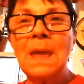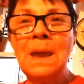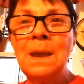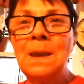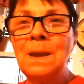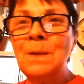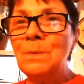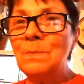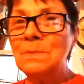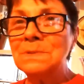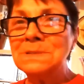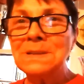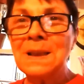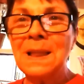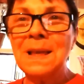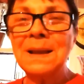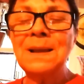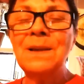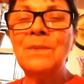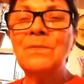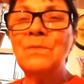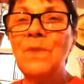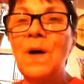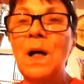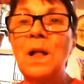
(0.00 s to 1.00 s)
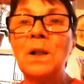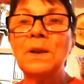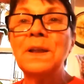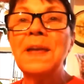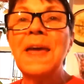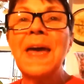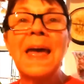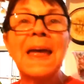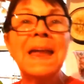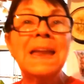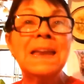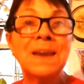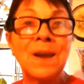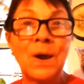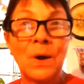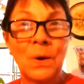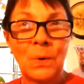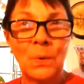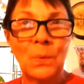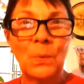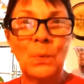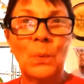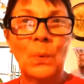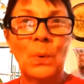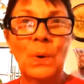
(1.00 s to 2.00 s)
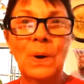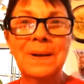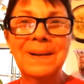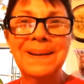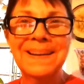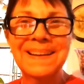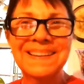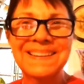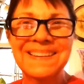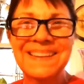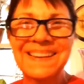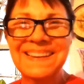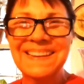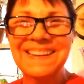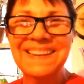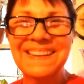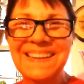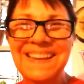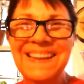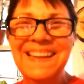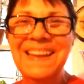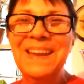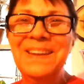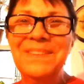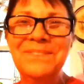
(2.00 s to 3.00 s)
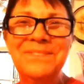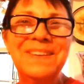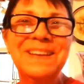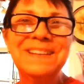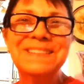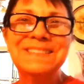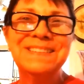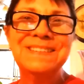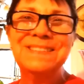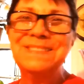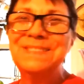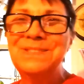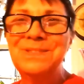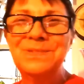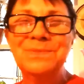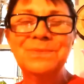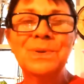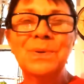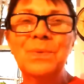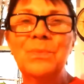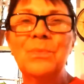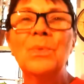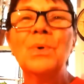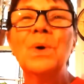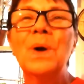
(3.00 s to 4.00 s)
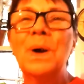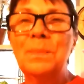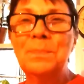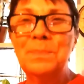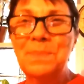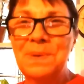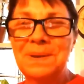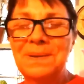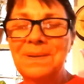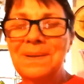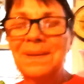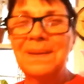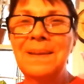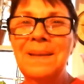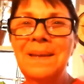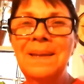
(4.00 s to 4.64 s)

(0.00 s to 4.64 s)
And it was like a volcano fixing to erupt.